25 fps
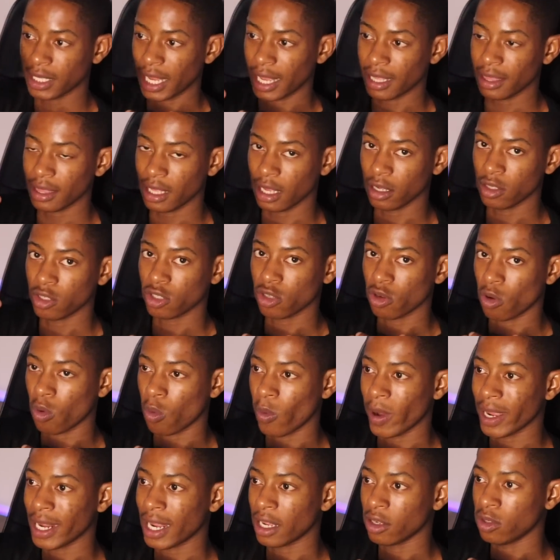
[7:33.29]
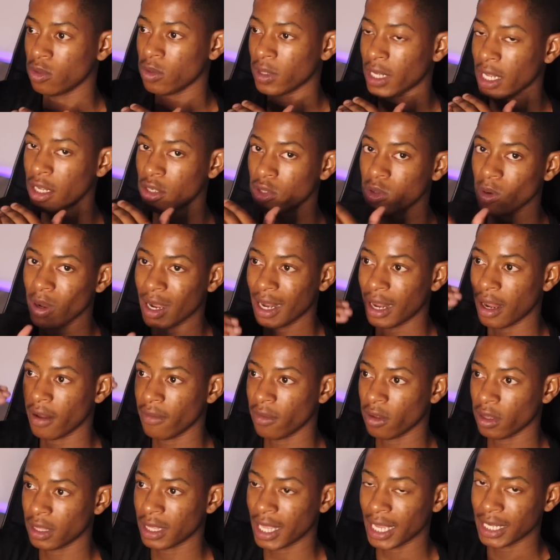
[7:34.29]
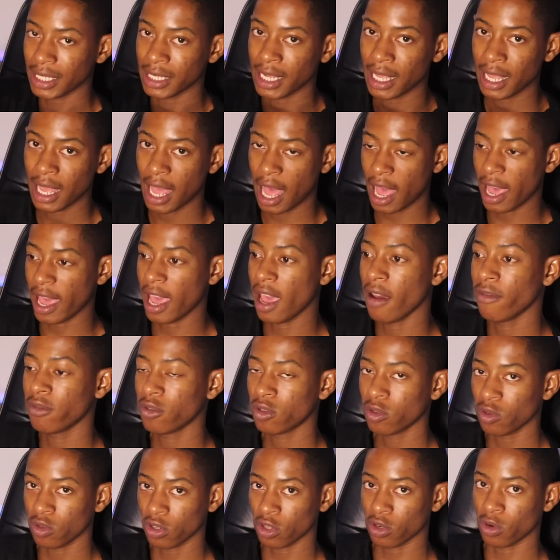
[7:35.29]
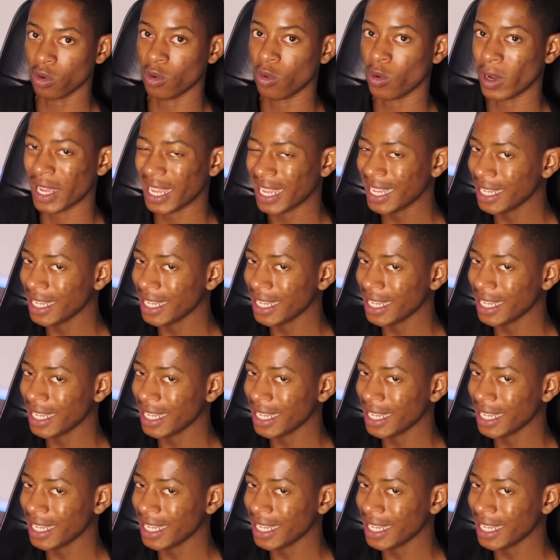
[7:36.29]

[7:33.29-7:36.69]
And then so when I do get to a level that I have to,